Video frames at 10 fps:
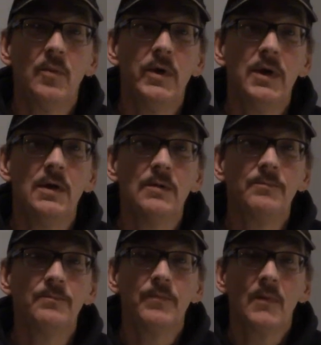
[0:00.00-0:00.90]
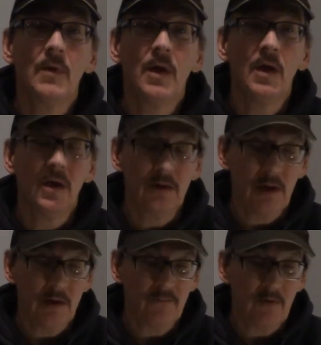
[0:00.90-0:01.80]
a week. And
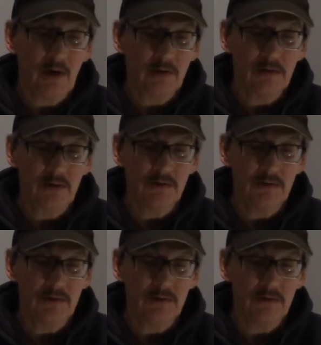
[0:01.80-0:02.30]
in fact,